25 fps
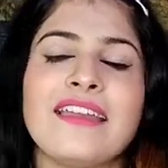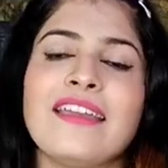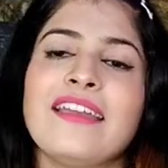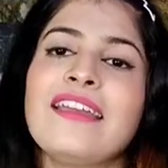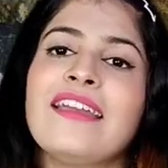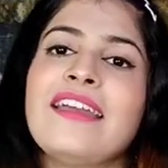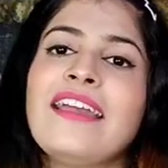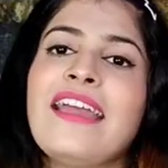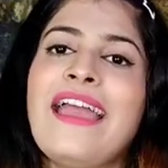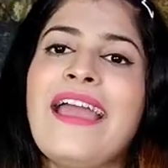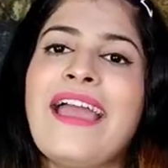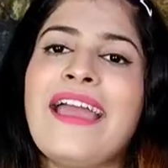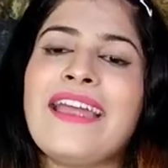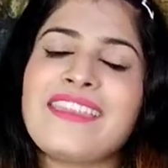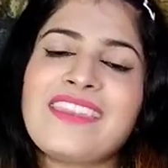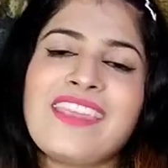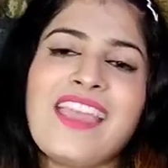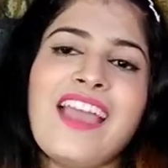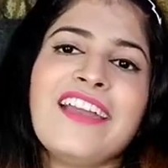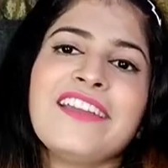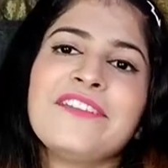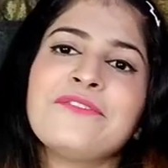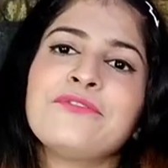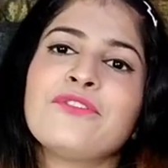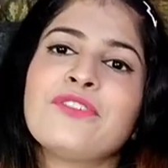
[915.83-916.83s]

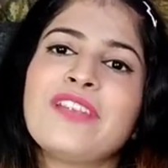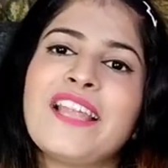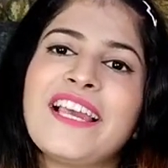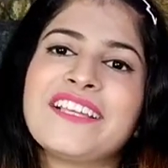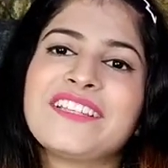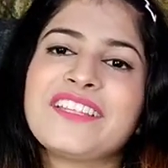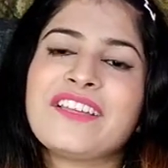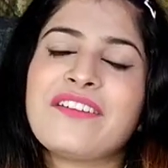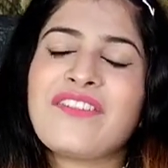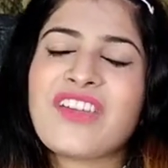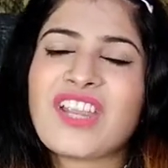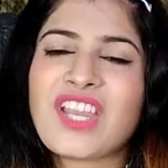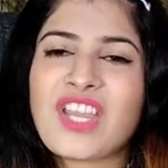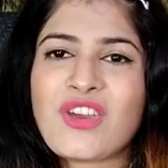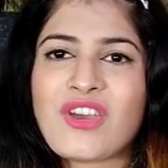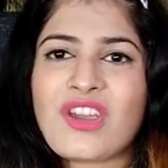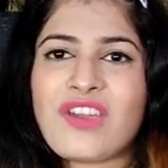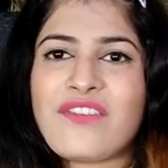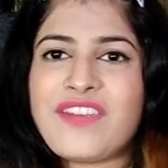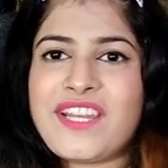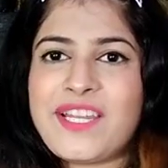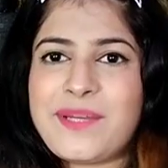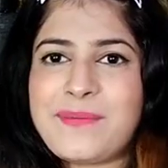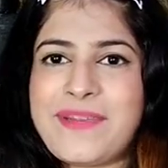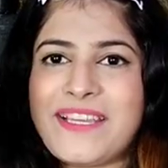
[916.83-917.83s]
And yeah, if you like the video,
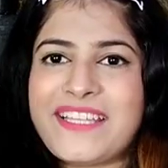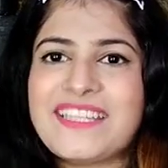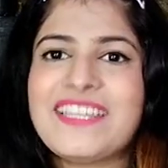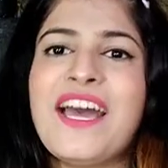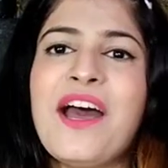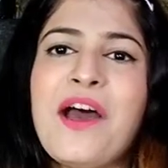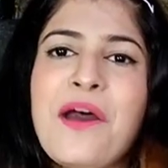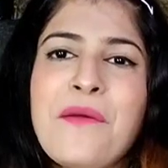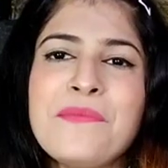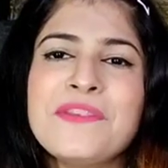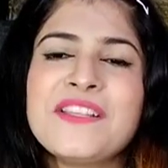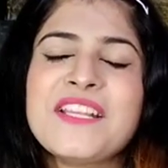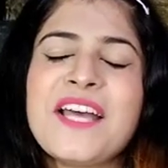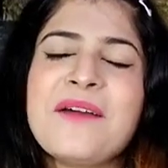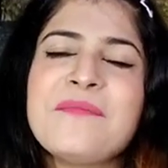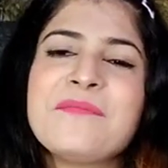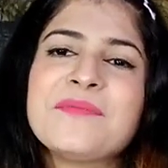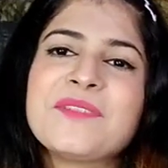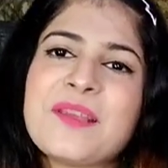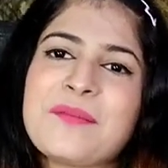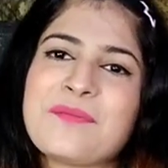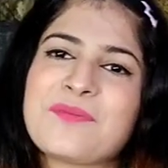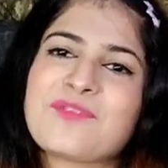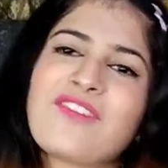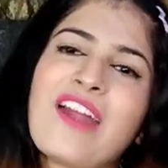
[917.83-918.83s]
give it a big thumbs
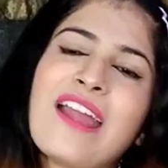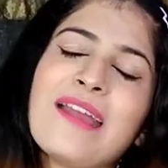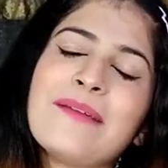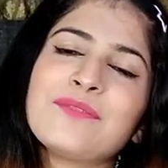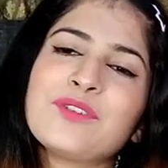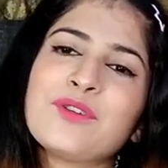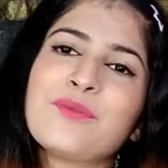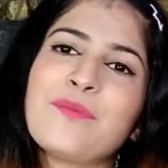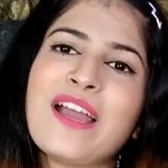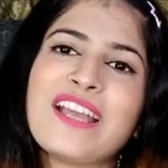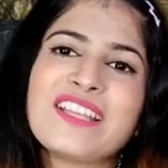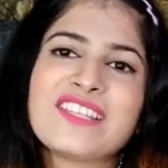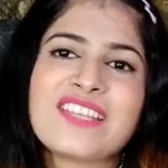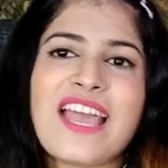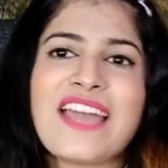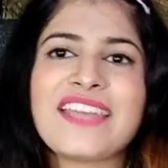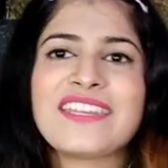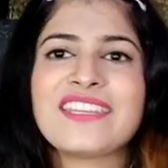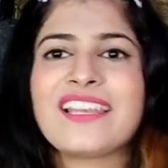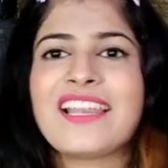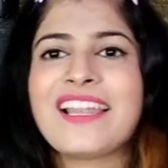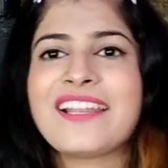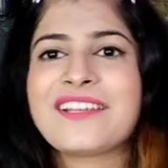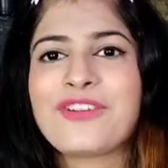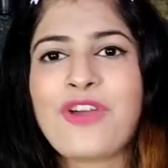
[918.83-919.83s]
up, subscribe to my
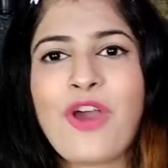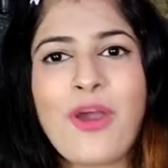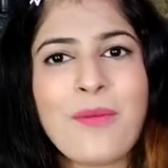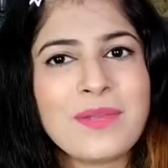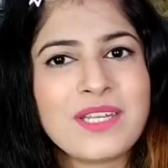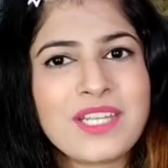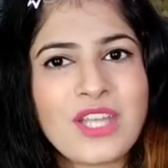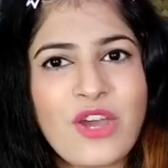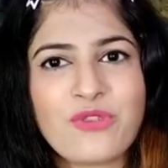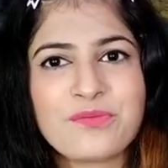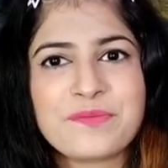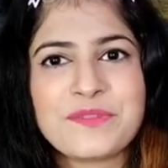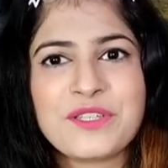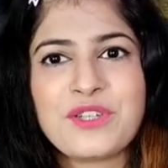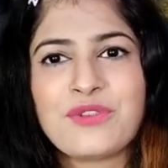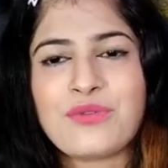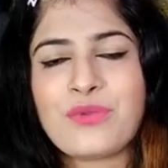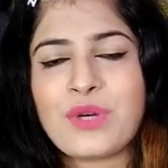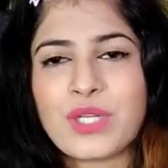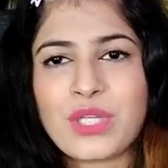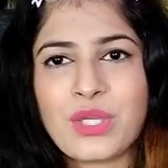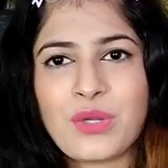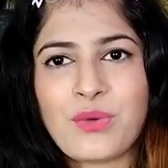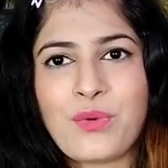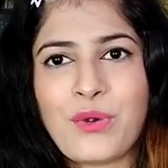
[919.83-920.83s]
channel and comment down
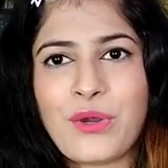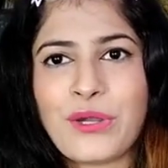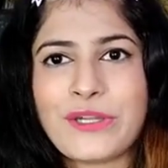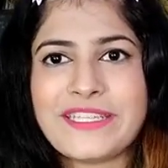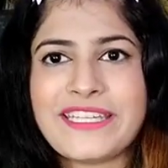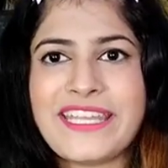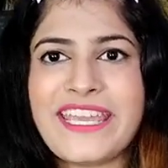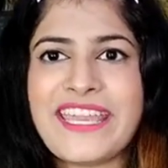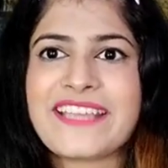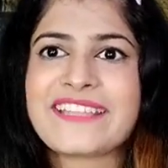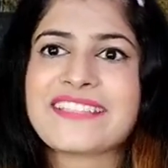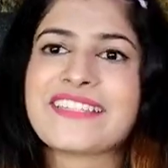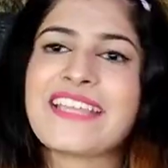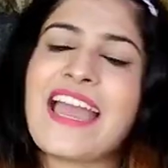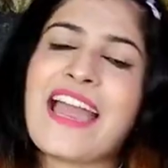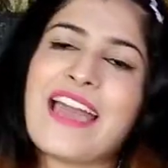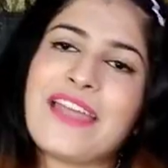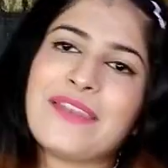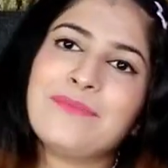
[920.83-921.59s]
below what you want next.